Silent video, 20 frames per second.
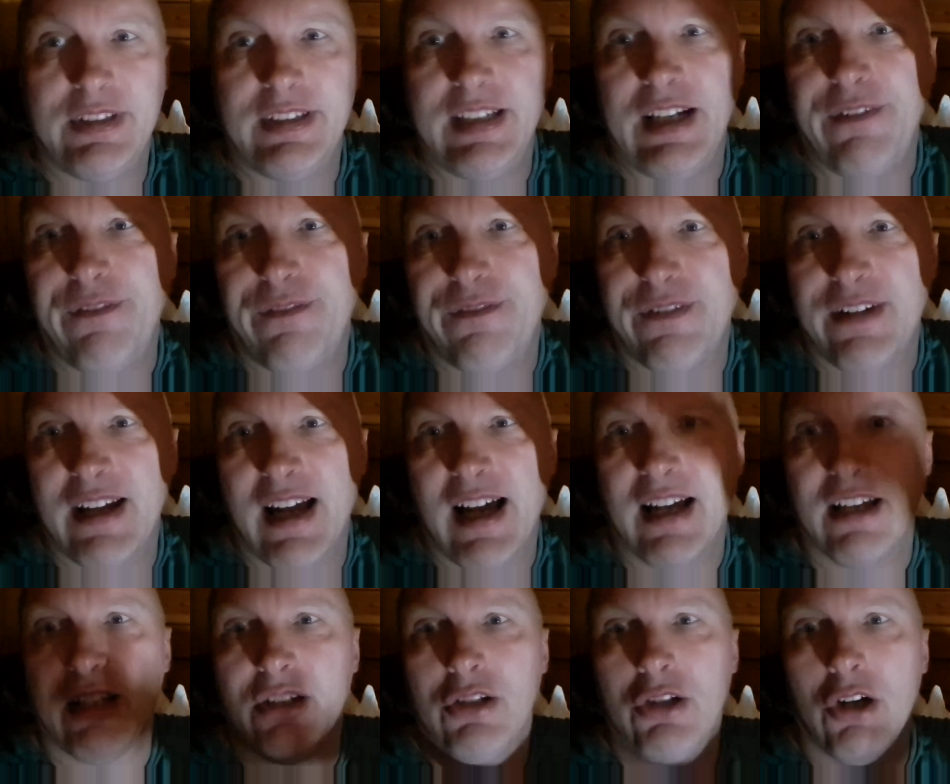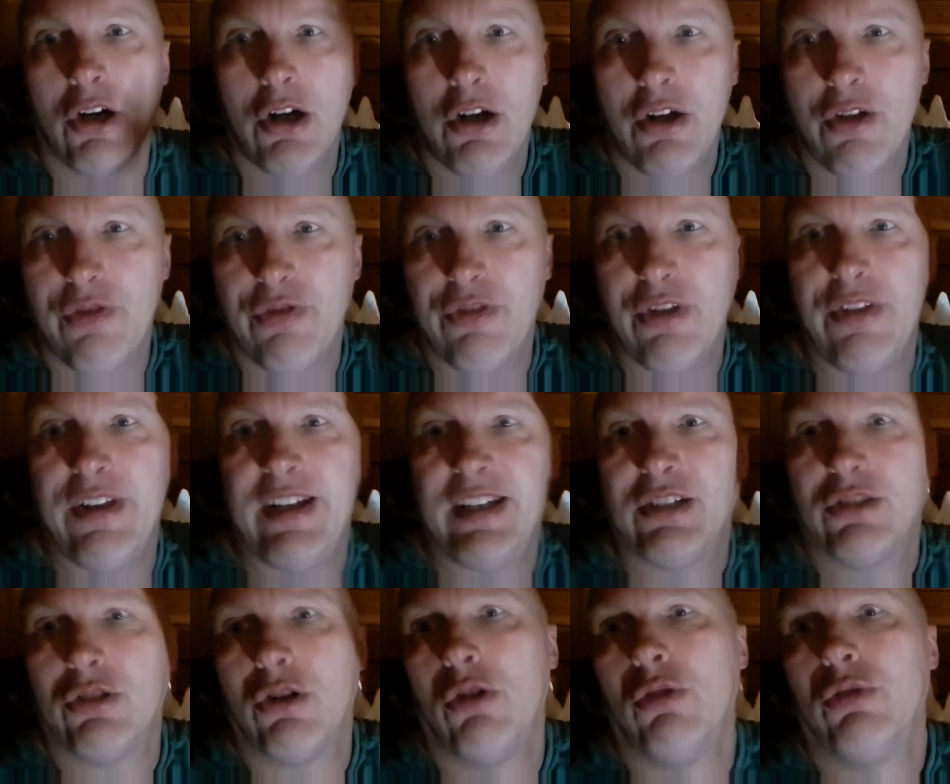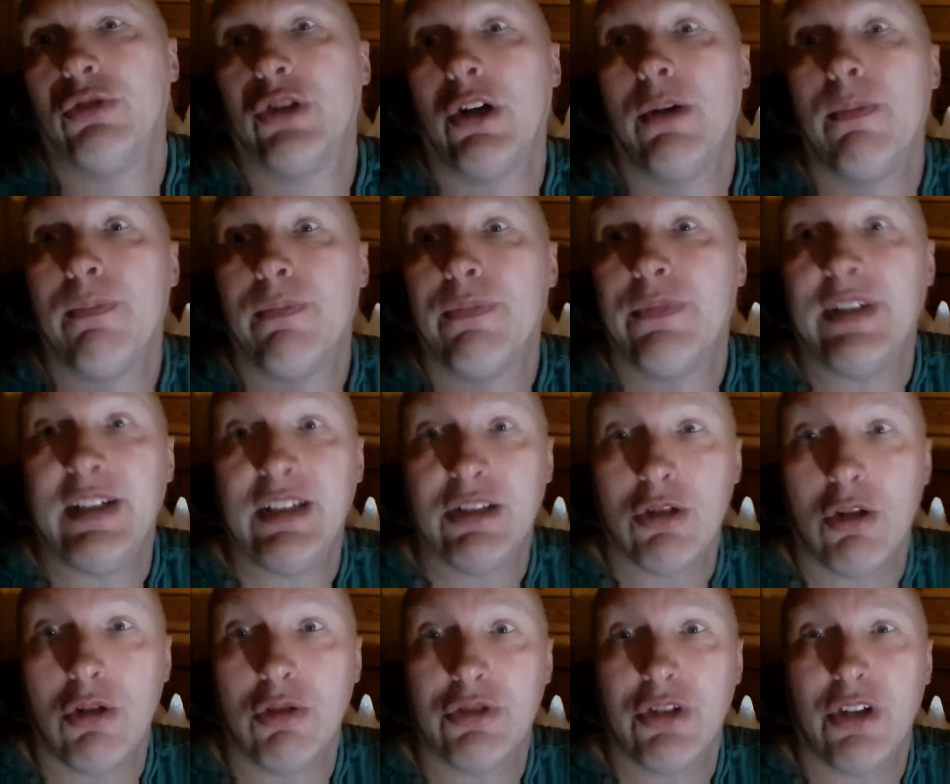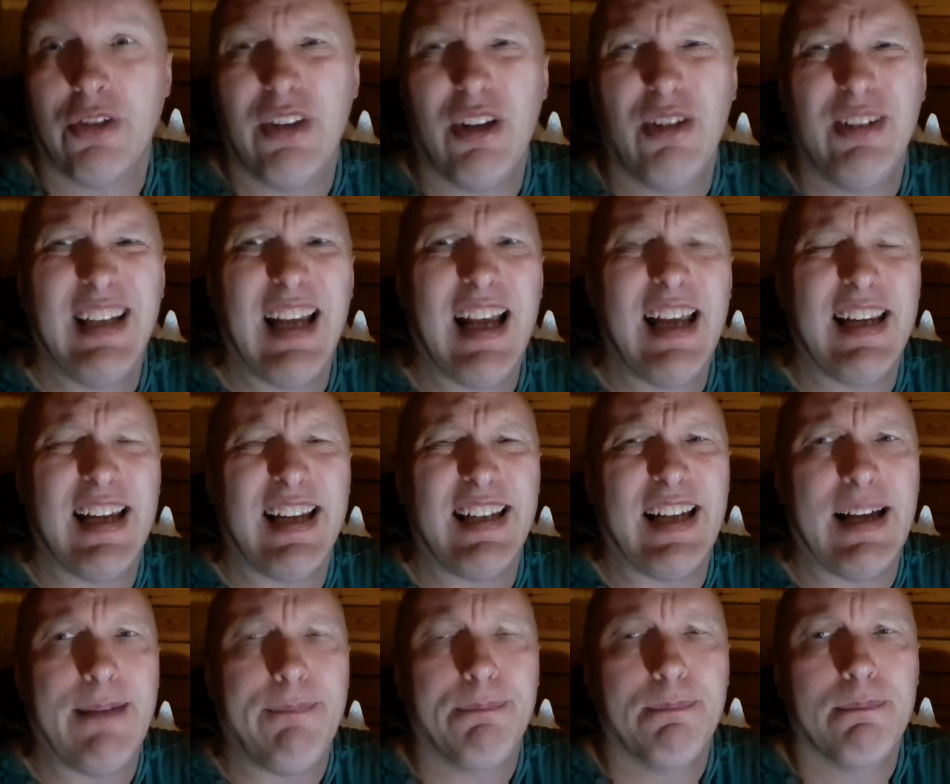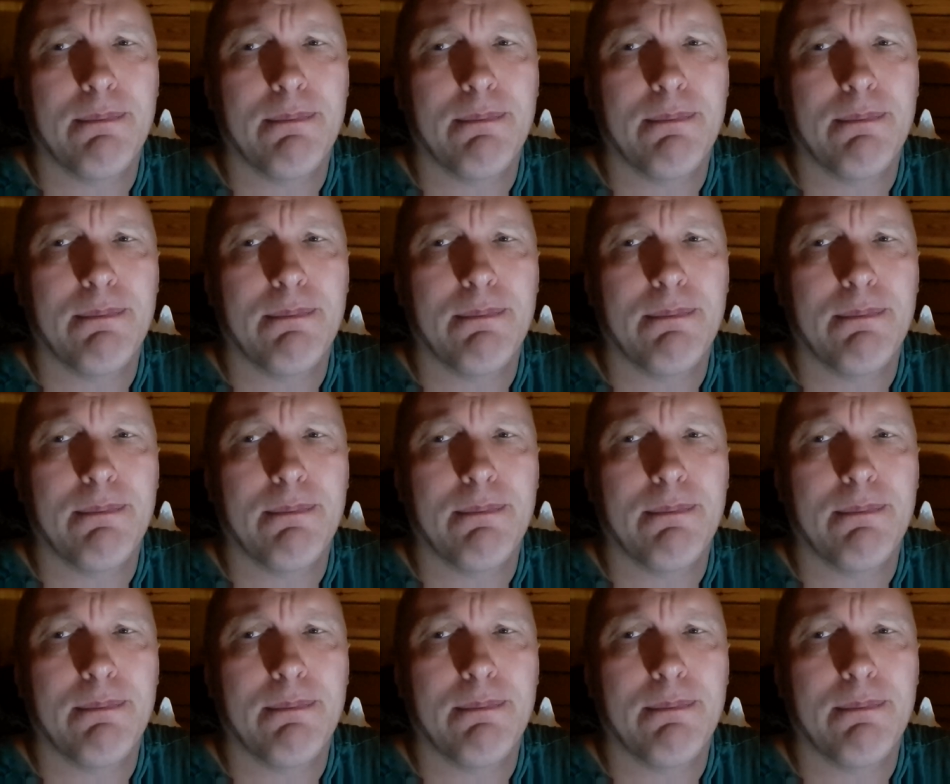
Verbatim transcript: Cliffhanger. The list goes on. The list goes on. Oh, yeah, yeah, yeah.